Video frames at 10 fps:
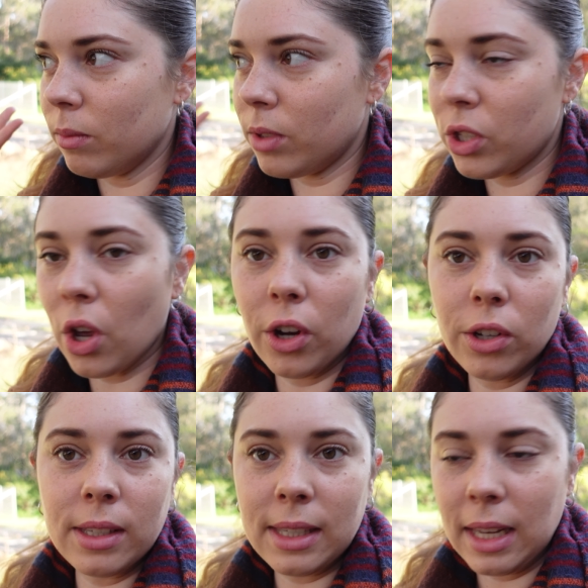
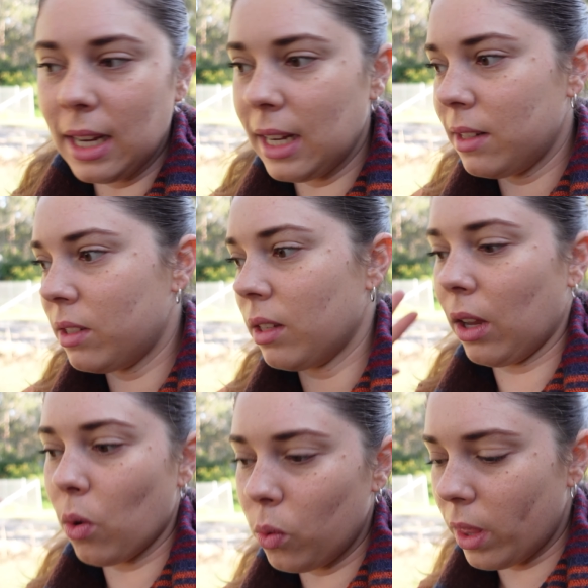sown seeds,
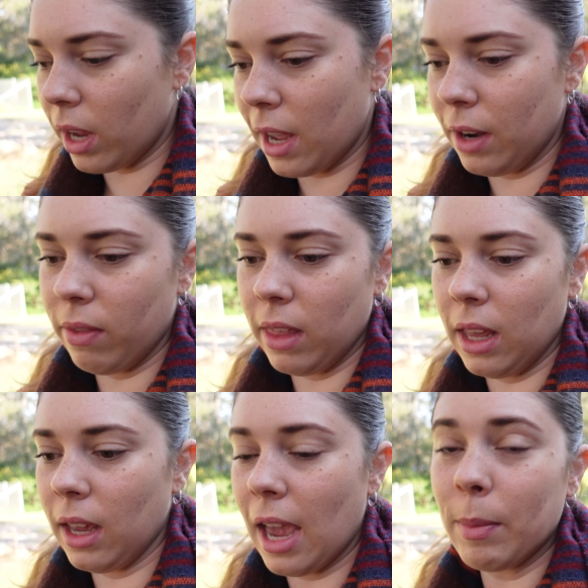like all that kind of
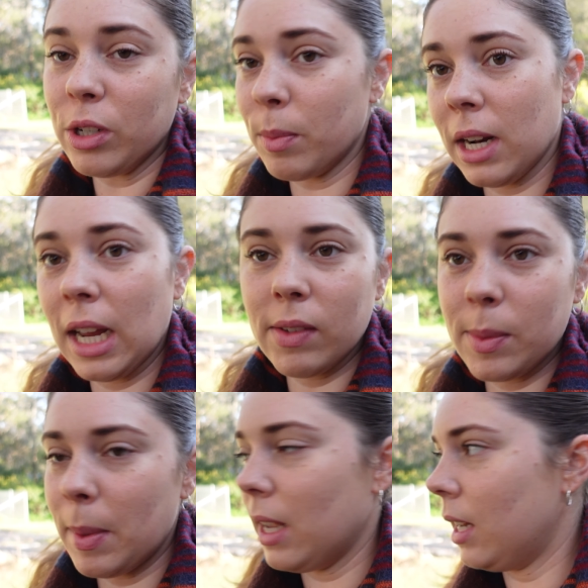thing, how much money I've
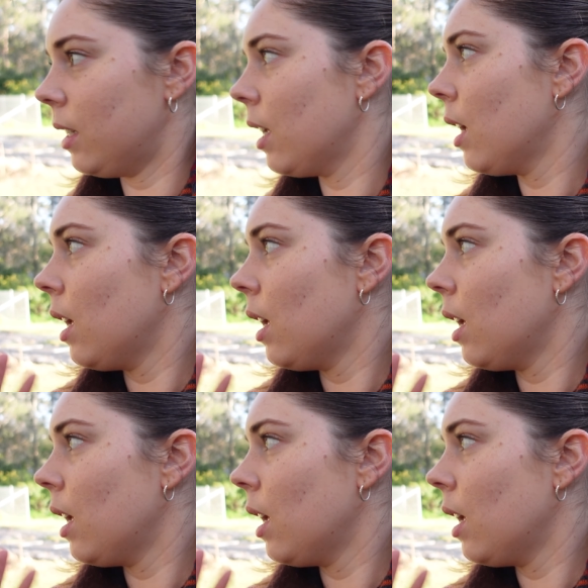spent,